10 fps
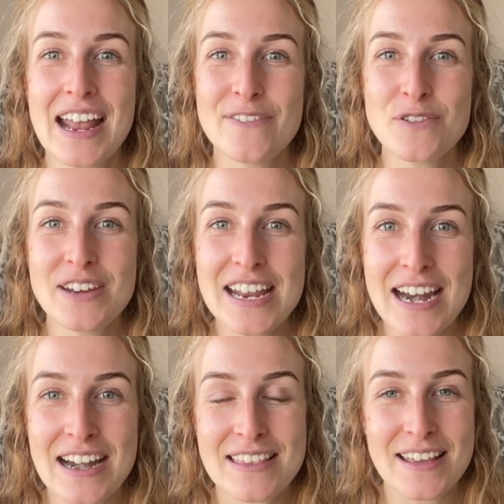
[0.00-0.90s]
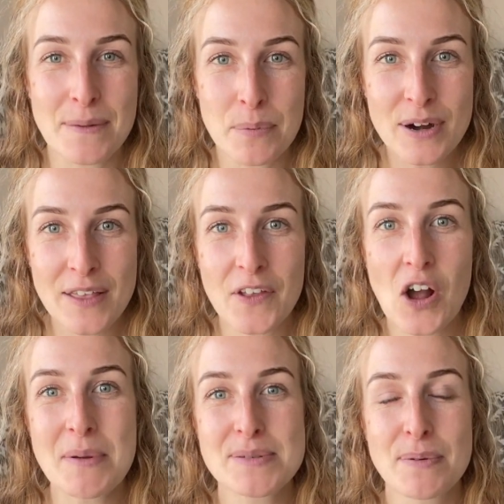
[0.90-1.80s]
If you need anything, put it in the
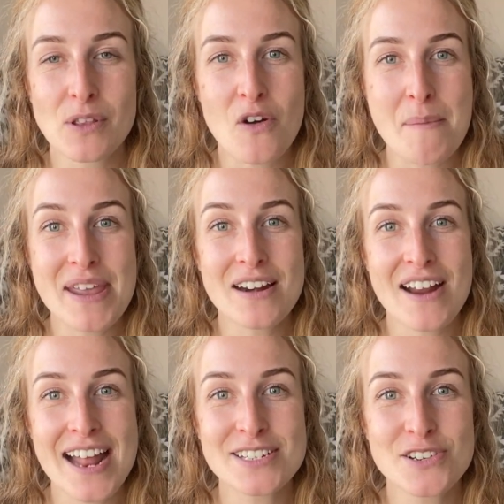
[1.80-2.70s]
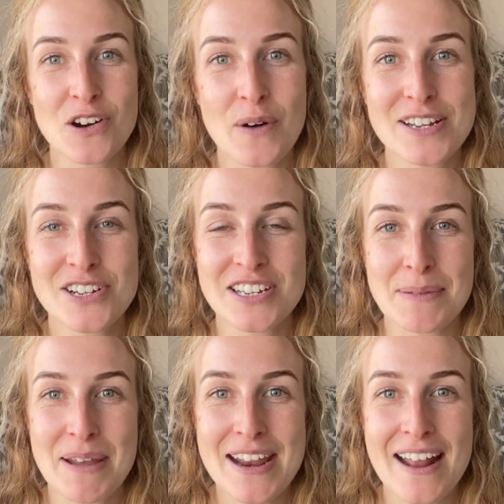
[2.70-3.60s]
comments below. I'm here to answer your questions.
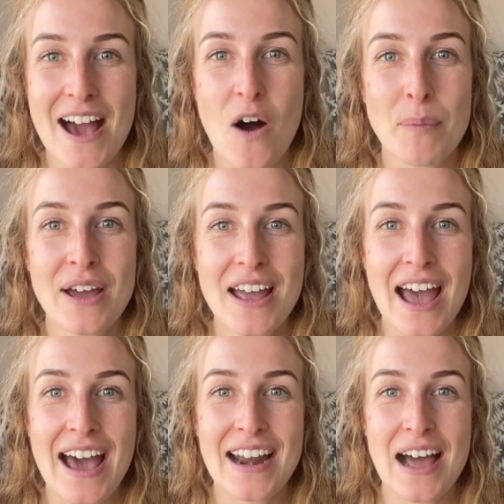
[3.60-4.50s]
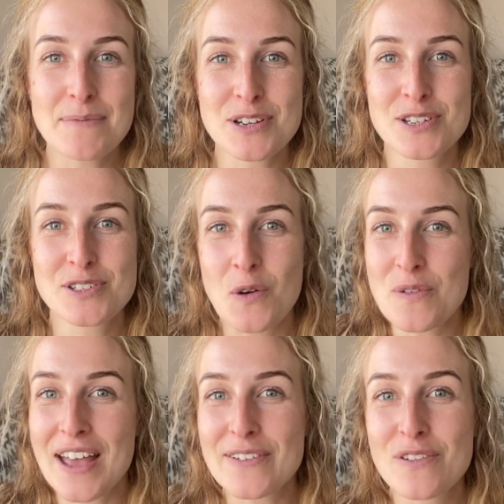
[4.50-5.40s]
I'm here to help, and I'm just so
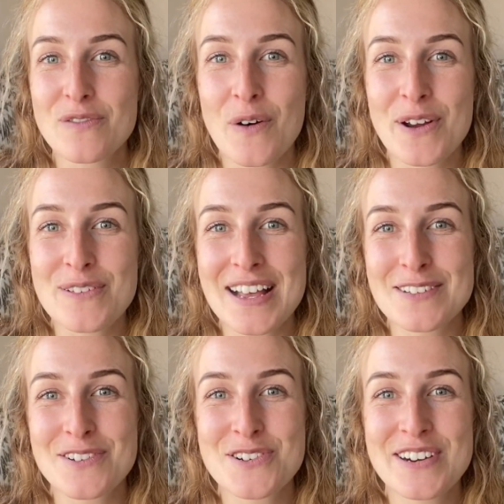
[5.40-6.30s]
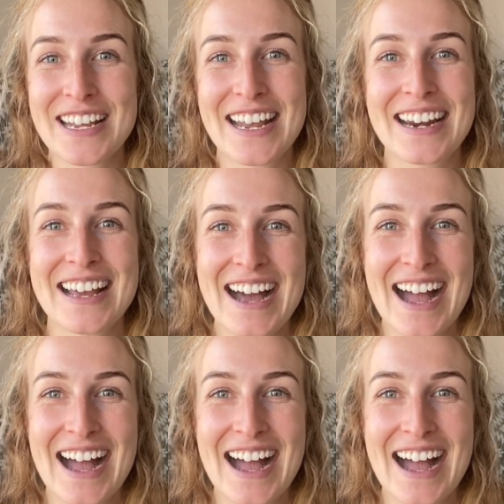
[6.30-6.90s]
thankful for you. Thanks for tuning in.